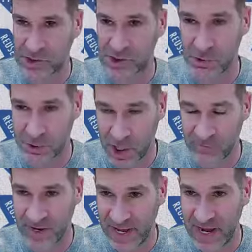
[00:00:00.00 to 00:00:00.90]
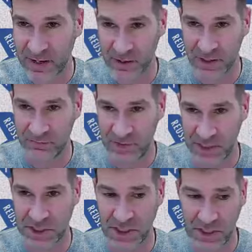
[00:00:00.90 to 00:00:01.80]
shown off at a hacker
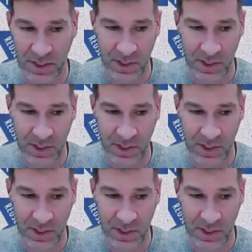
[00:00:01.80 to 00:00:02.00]
convention.